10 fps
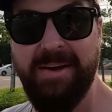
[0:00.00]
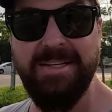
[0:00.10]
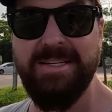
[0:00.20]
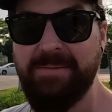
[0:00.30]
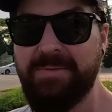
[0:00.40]

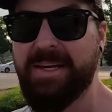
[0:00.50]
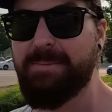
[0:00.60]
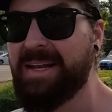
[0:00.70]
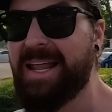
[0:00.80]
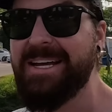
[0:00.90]
found something
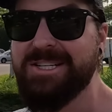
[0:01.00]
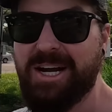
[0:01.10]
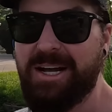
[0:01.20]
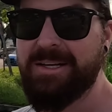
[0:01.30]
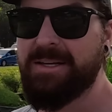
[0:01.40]
in
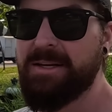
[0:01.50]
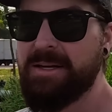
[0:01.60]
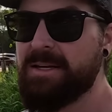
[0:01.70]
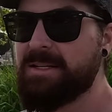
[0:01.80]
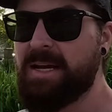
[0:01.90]
Malaysia
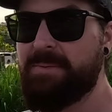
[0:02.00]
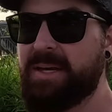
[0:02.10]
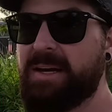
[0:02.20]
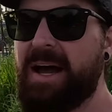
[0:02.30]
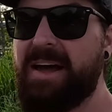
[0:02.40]

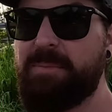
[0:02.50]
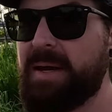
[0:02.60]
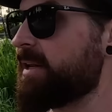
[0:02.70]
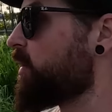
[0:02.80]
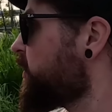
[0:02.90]
something I have
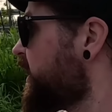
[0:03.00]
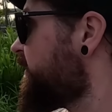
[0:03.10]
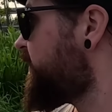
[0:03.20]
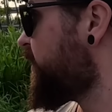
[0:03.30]
been looking